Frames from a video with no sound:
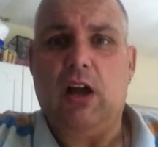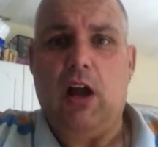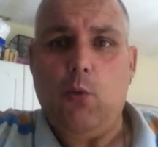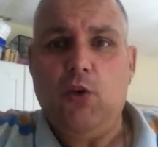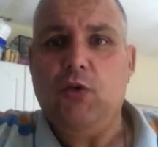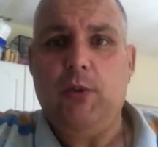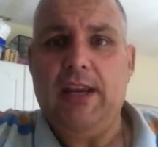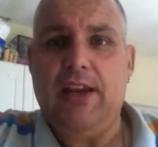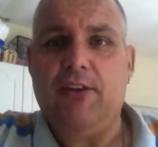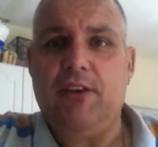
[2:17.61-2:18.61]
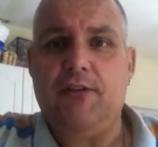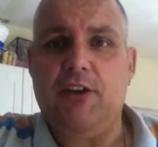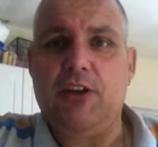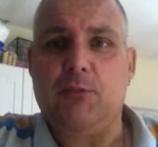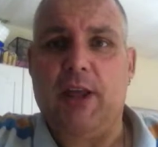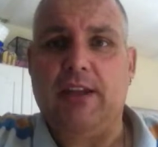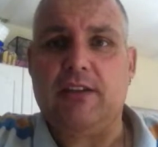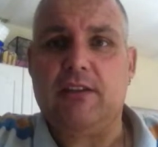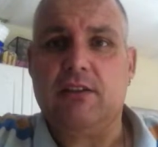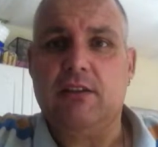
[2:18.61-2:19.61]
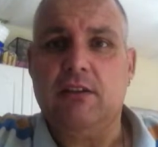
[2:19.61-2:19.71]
I wouldn't have been here in the first place.